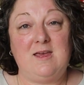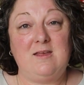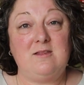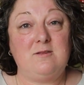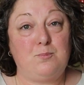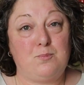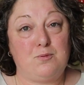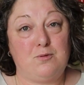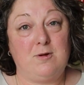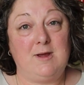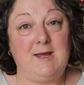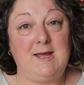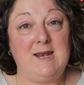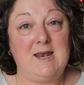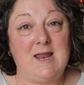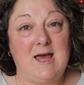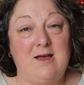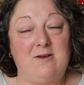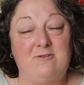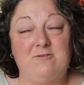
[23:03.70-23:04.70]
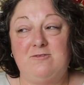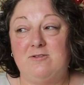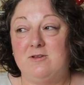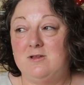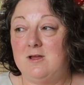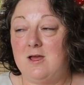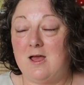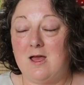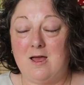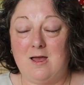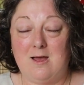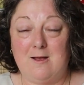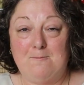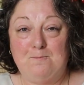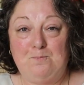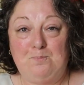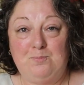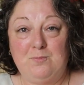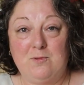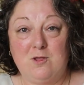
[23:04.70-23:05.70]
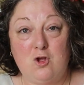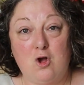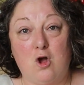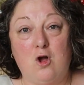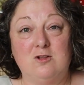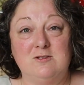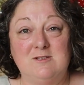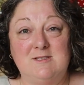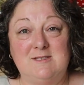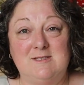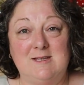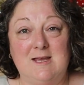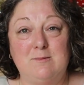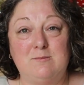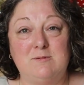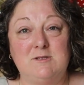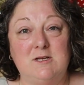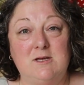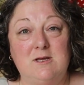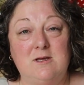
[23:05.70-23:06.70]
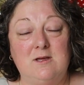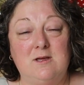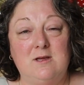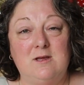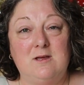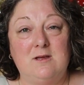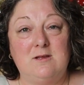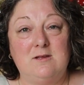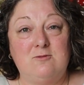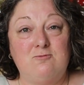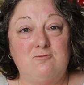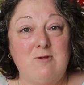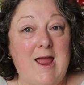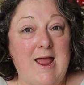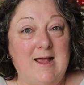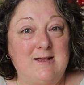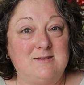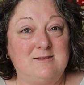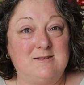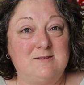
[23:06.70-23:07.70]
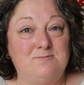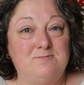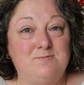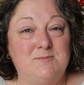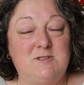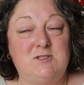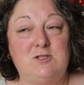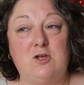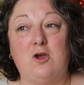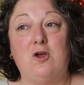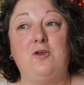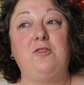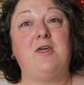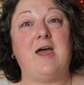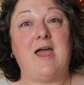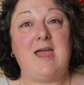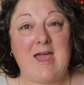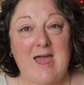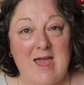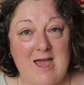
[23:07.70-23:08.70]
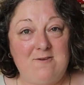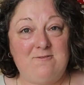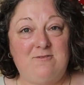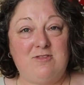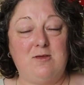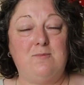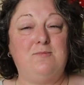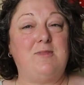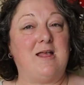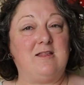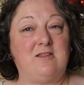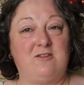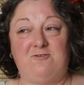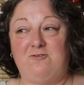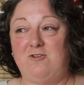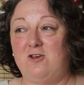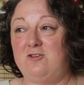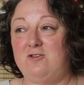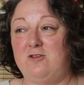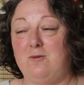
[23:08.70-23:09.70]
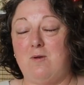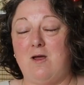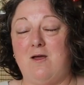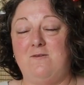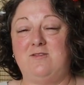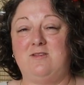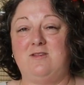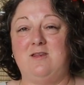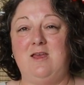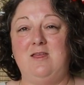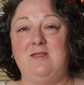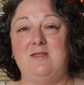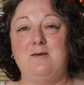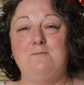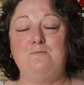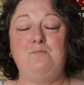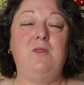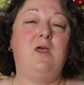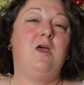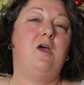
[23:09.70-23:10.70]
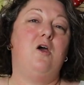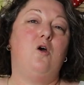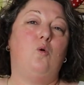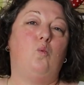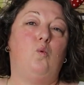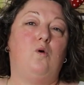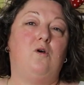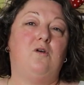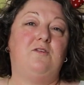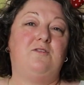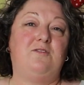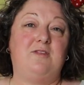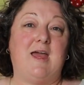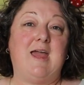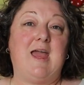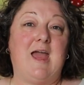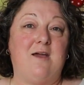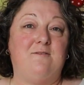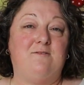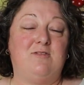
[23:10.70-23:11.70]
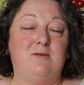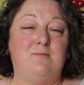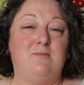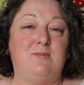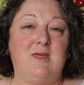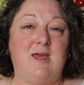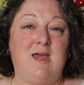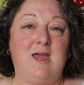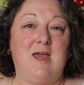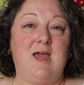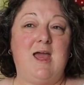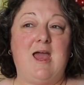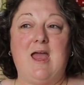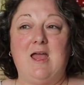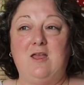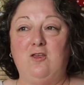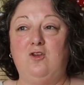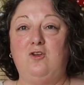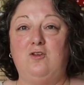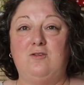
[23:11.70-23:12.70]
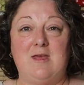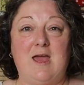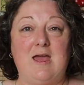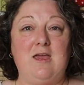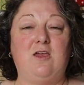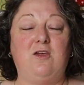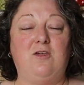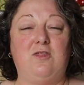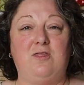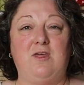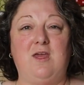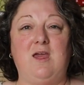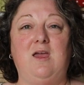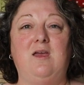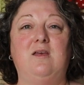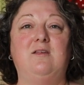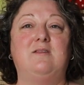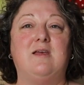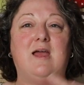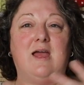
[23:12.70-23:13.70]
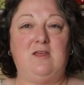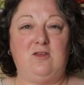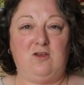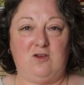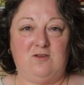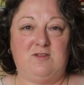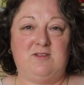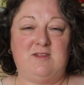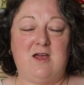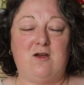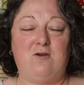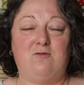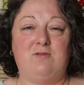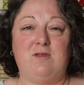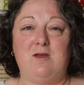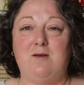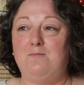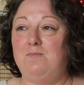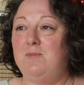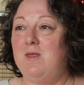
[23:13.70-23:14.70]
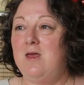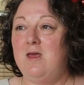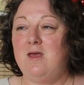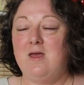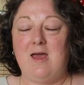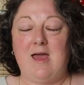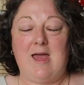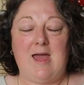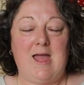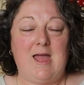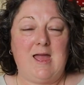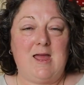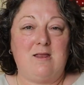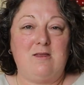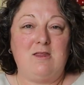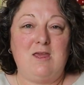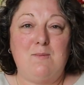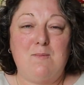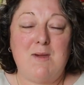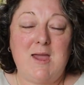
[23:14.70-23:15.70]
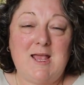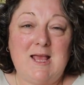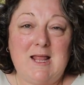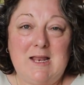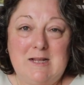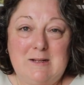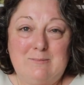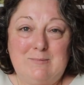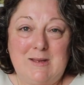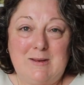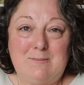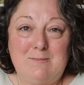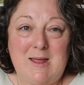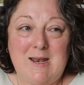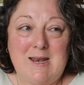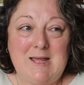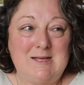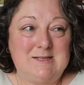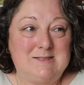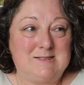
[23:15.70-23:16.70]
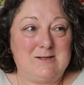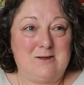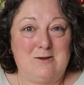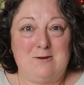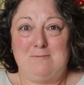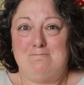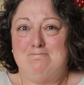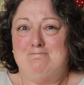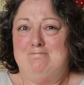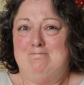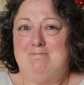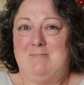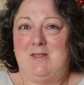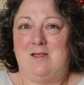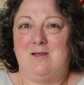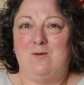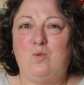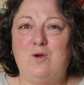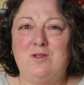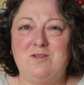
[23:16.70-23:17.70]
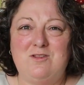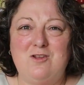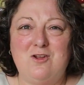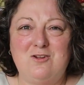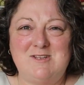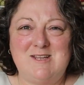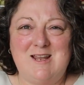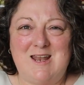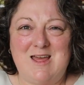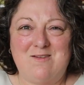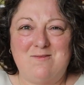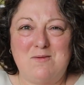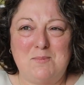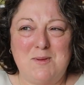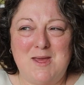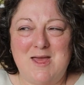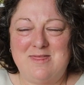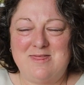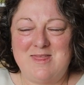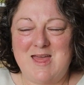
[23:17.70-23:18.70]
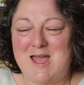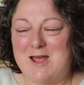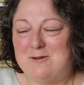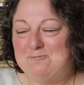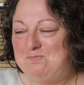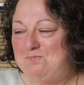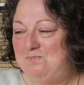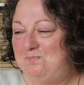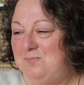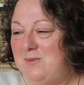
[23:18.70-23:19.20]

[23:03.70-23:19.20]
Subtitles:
these pre-love concept racks. So they have them, that's the first time I've seen them, was they have them there, and you take your things and you sell them and you make a little bit of money. So what's not to love about that?